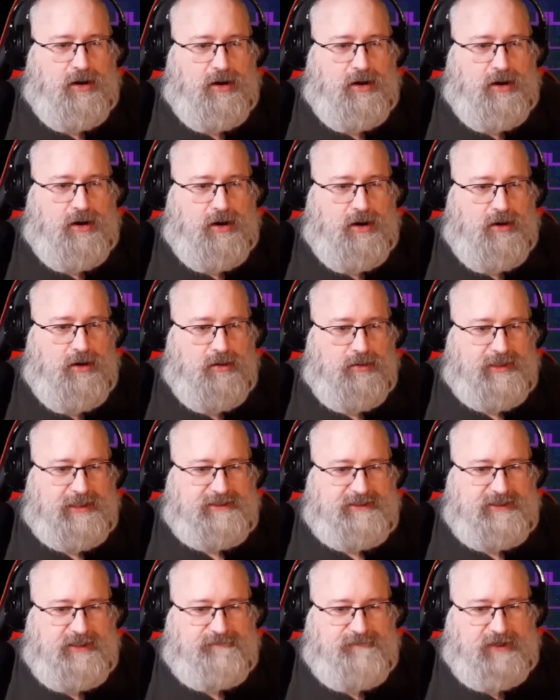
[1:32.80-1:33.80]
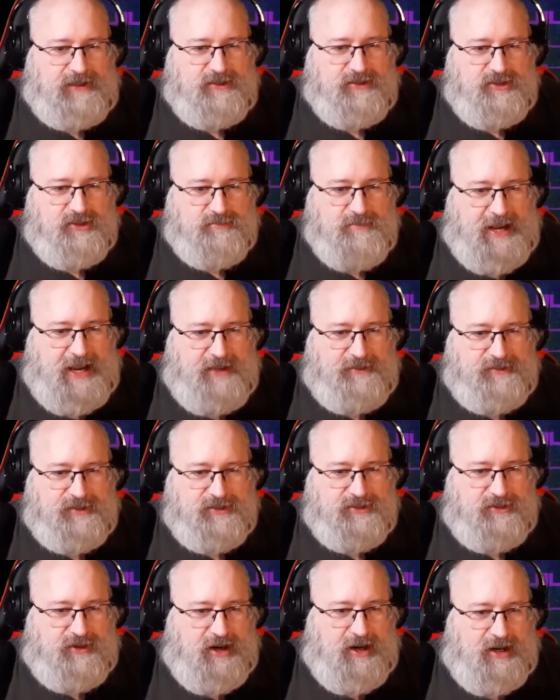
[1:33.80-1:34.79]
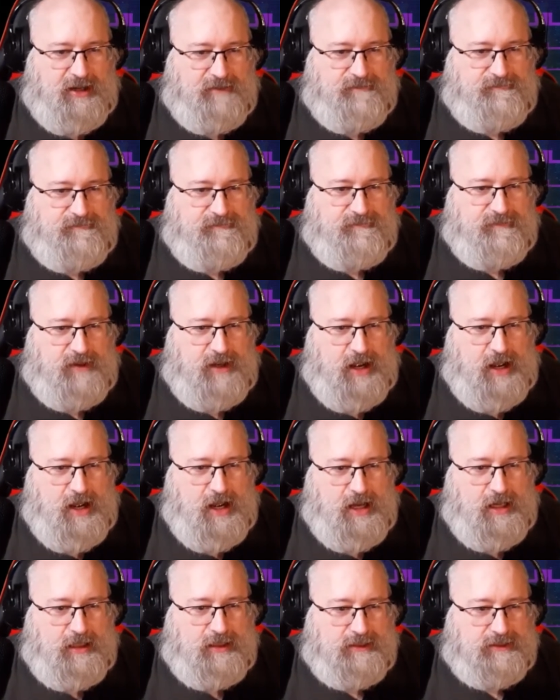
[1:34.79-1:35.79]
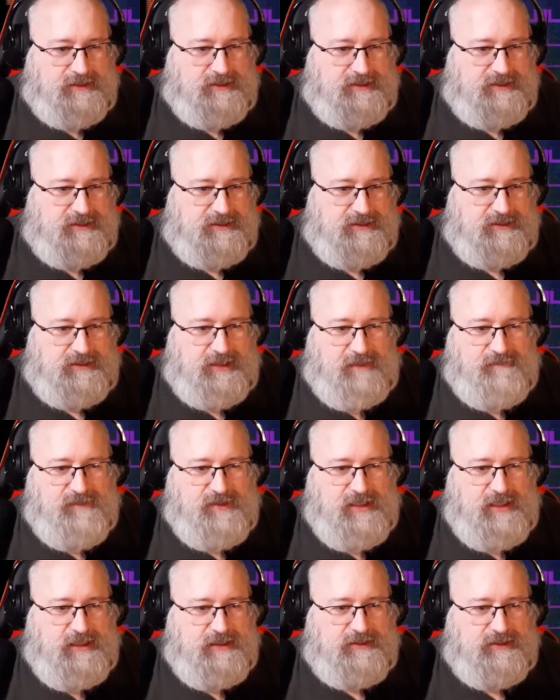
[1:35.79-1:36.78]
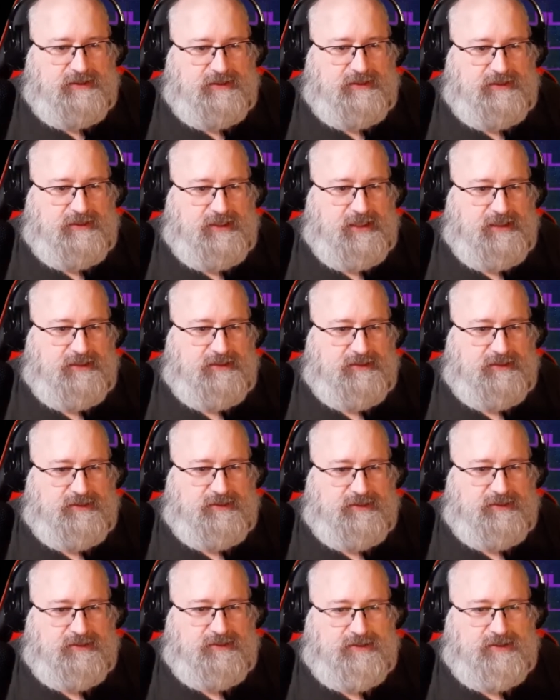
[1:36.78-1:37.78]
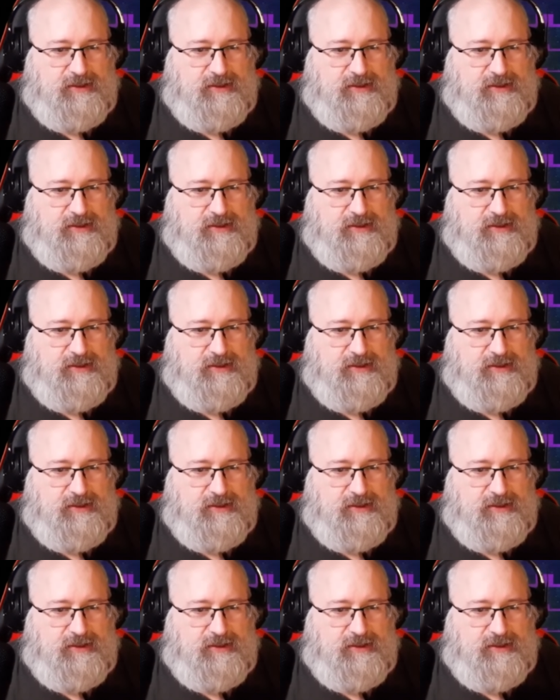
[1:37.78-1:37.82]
let's see if I can do math and drive. 76, so